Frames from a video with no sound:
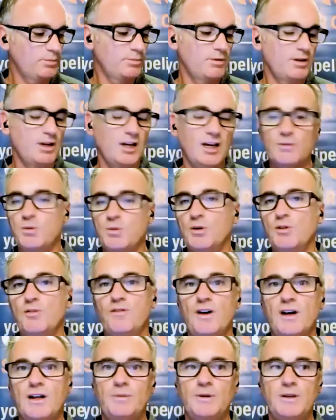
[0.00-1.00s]
uh, high
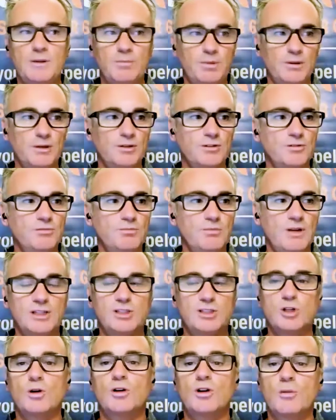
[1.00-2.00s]
profile people who may
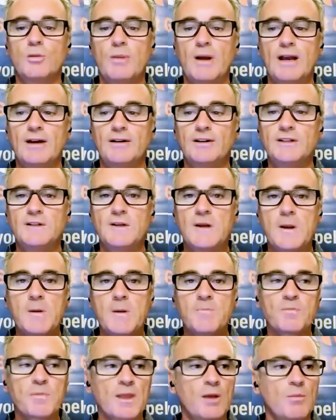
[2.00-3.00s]
talk about it,
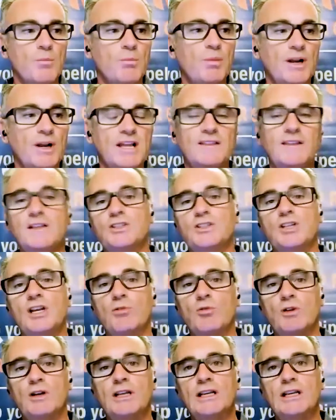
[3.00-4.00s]
but I think
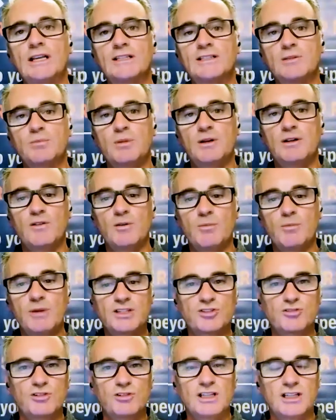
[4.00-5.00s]
generally it's a bit of a
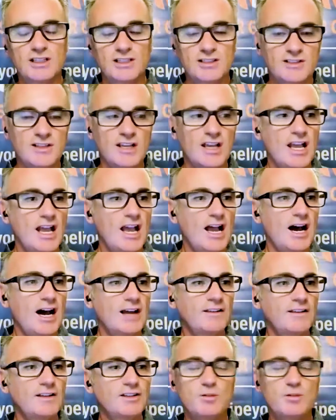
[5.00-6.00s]
mystery because I
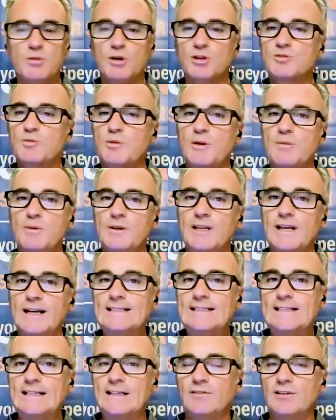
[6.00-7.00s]
think to most people, the
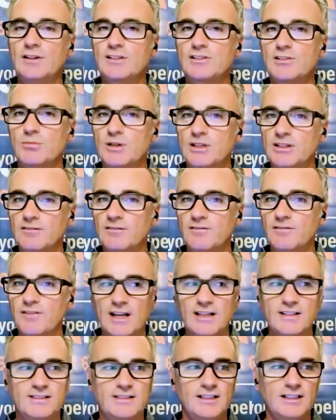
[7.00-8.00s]
idea of intermittent
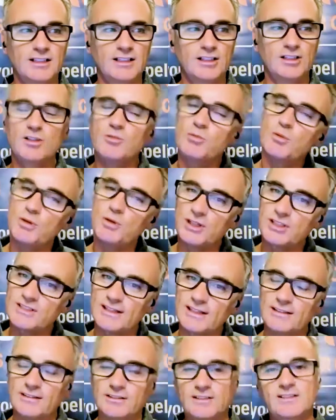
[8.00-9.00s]
fasting, number one, it
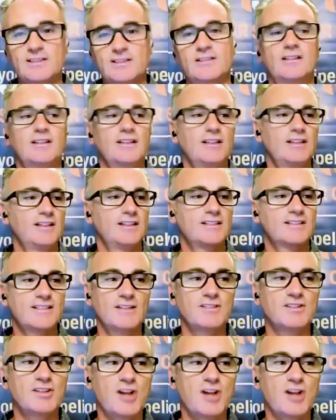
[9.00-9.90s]
sounds, sounds